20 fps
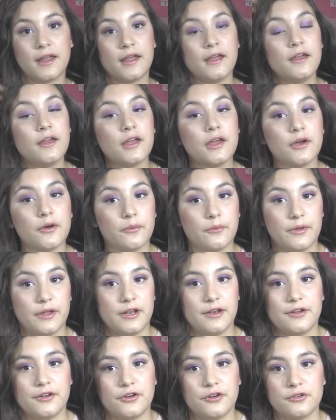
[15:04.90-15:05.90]
it
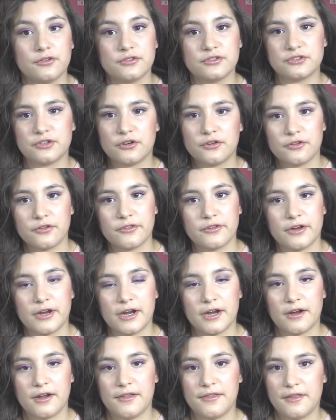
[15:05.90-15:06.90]
when girls curl their
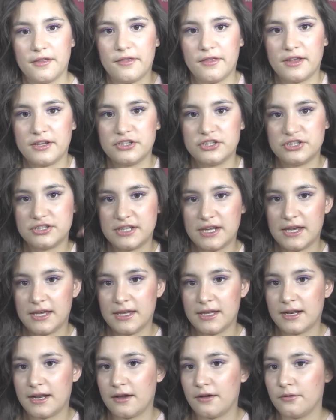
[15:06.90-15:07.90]
hair and then they just
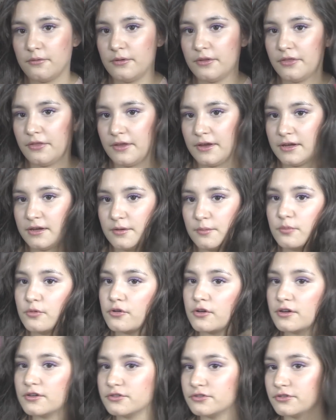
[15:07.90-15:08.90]
take it out with like a
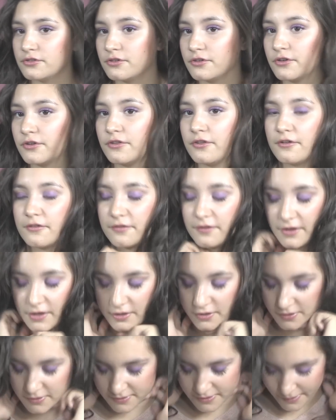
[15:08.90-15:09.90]
brush or their
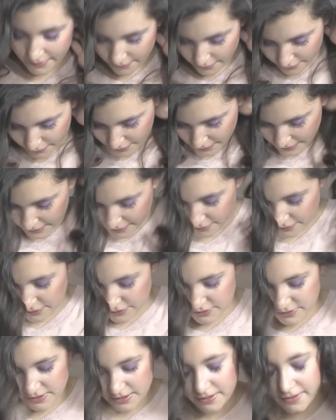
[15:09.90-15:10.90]
fingers. I don't really
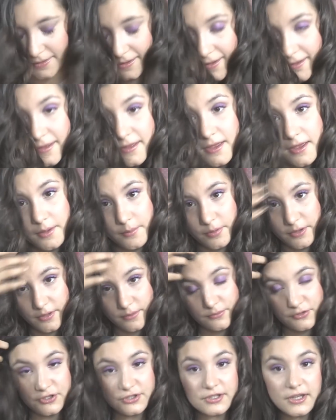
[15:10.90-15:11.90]
understand that, but
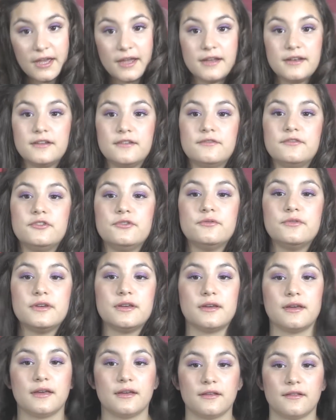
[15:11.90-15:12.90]
I'm just kind of
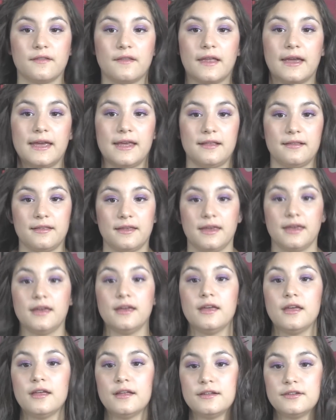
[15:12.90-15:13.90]
doing it lightly